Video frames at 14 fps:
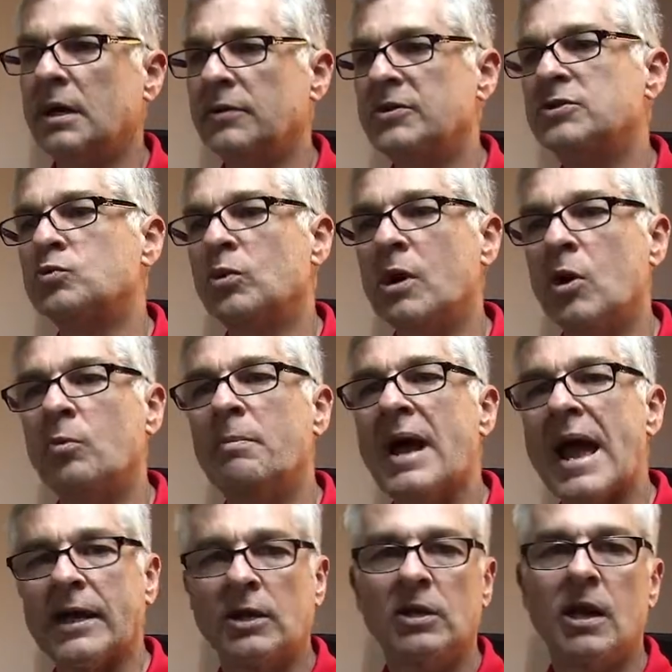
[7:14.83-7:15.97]
this will go
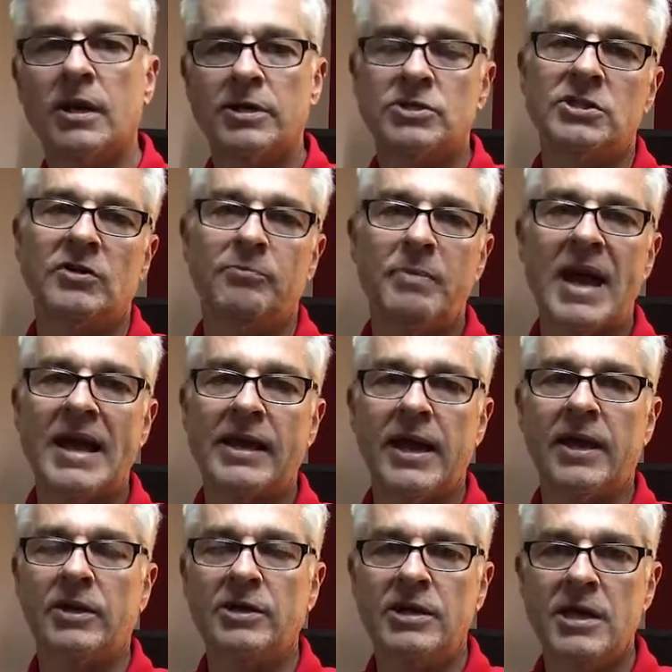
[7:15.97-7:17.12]
back and lock itself back
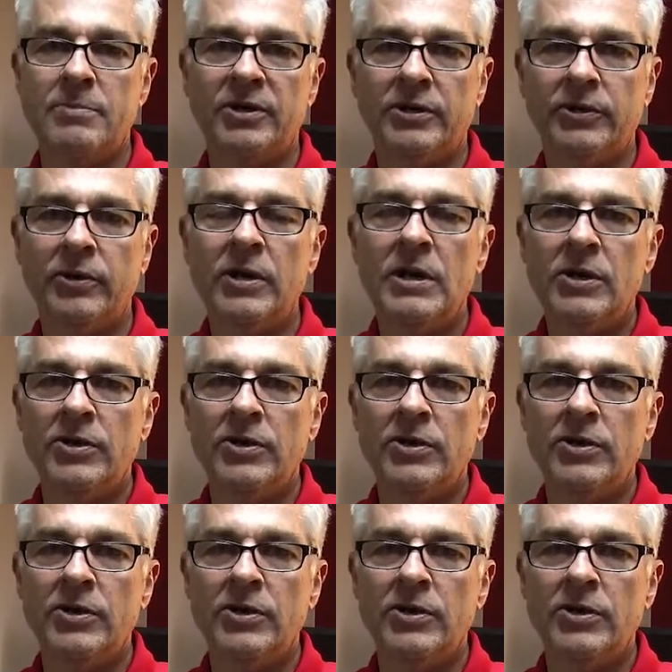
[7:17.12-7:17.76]
out and keep other